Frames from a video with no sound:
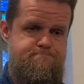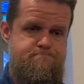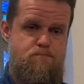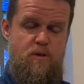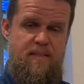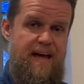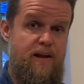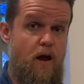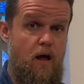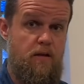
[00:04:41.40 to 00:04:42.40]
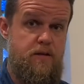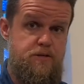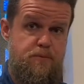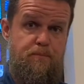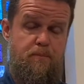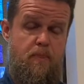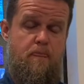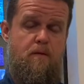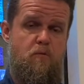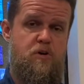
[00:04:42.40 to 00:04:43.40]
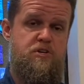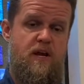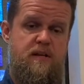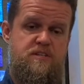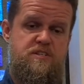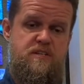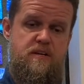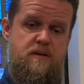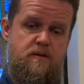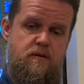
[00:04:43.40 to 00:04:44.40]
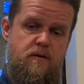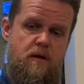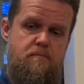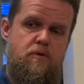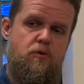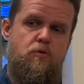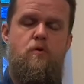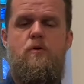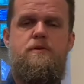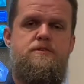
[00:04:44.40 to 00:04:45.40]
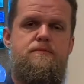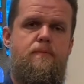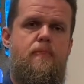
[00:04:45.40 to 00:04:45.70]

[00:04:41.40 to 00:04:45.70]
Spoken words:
With that knowledge, we're trying to steer a middle course